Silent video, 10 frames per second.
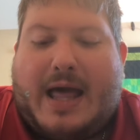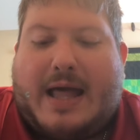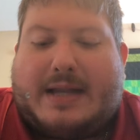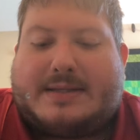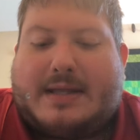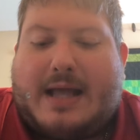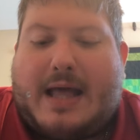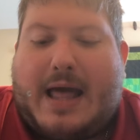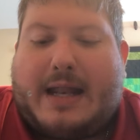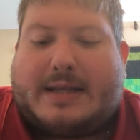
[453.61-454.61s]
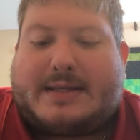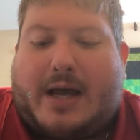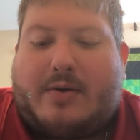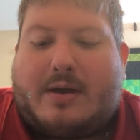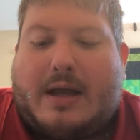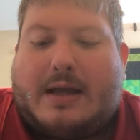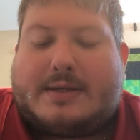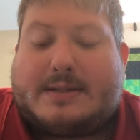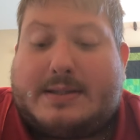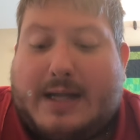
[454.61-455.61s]
and as and as thou
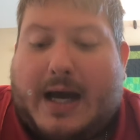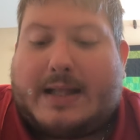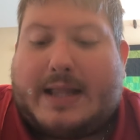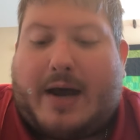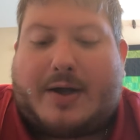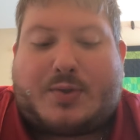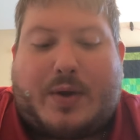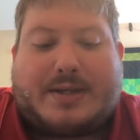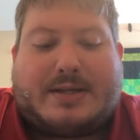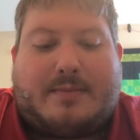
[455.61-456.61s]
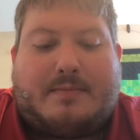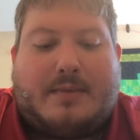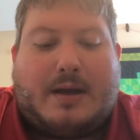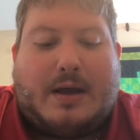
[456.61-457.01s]
as God thou hast raised him